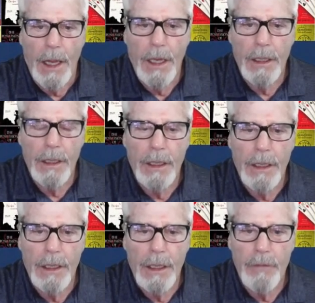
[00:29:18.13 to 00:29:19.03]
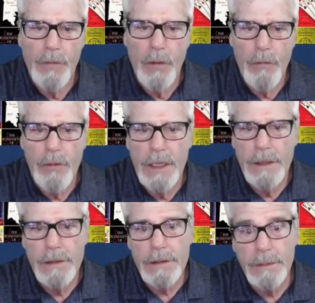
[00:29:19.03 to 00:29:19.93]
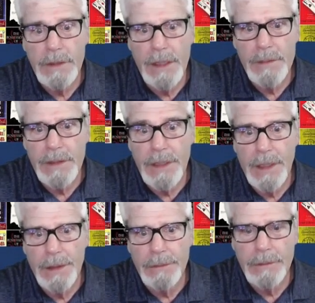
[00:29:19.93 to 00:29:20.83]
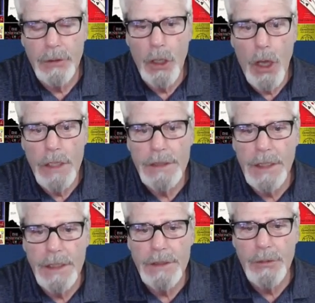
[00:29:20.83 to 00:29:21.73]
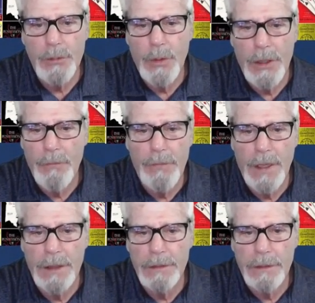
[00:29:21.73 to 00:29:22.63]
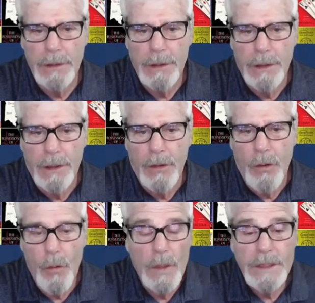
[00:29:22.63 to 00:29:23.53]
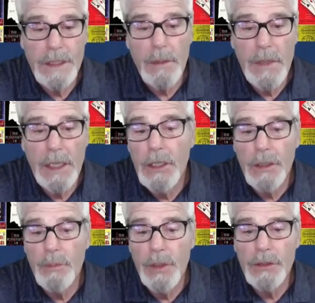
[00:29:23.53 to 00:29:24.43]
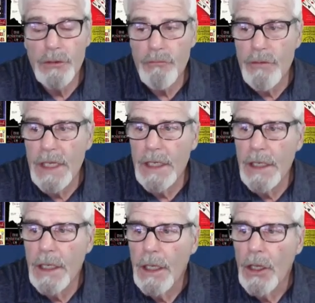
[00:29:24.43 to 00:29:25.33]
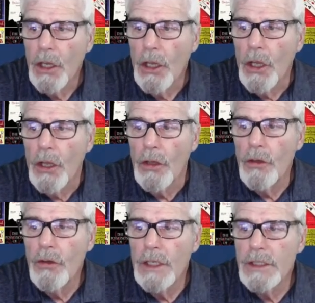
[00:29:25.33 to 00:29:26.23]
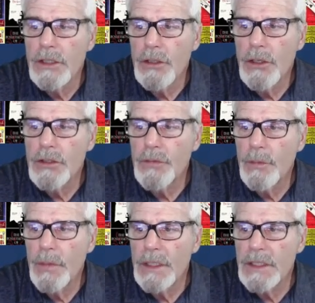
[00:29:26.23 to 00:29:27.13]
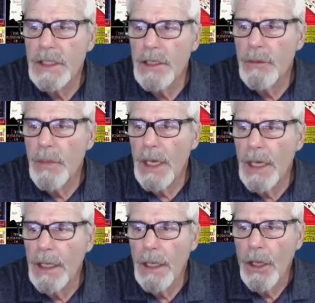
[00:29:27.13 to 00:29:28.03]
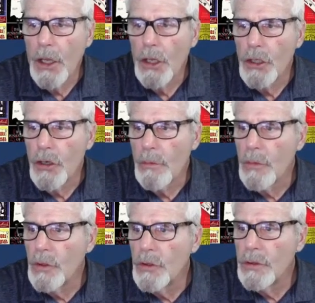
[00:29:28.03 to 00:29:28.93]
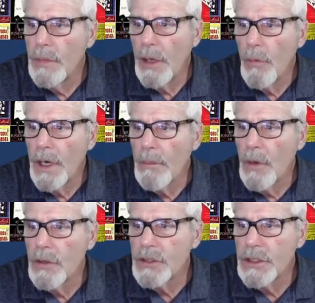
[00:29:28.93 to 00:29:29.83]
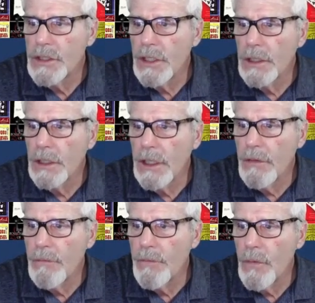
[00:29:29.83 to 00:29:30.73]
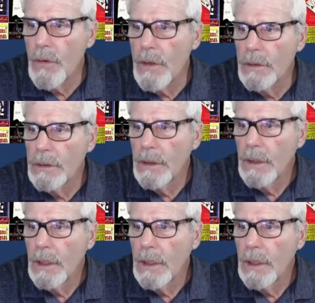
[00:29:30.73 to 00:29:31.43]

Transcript: And if you're a reader, sometimes you're kind of lost as to where to find or what's going to be a good book to read. You can search for books here by your mood, by what emotions you're looking for,